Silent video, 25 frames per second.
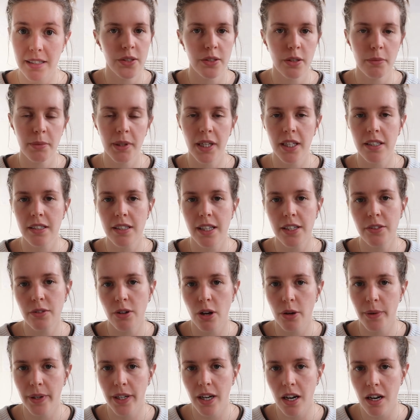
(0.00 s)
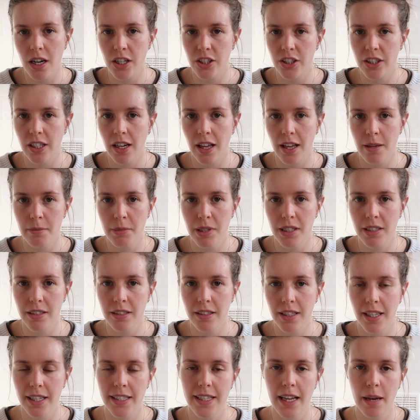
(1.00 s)
So because they grow in harsh
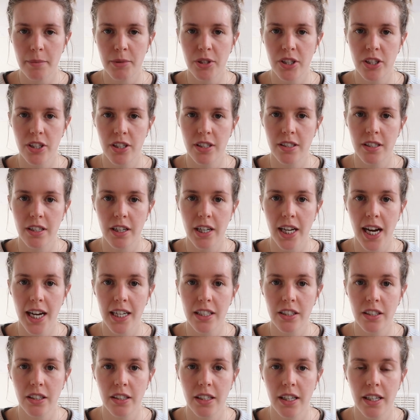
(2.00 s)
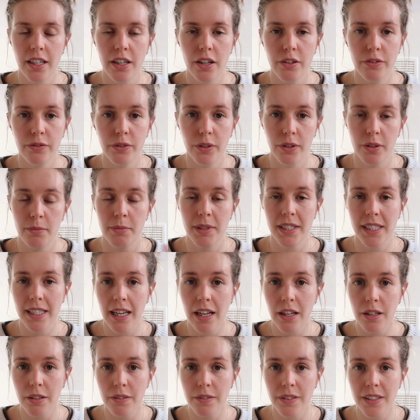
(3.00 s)
climates, the adaptogens are actually for
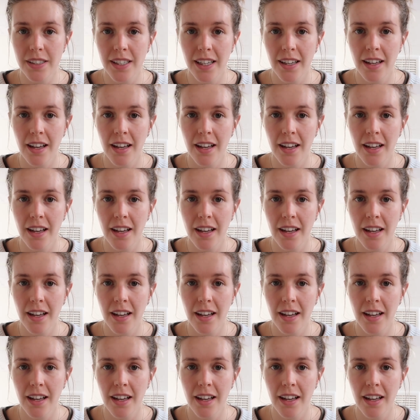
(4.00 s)
themselves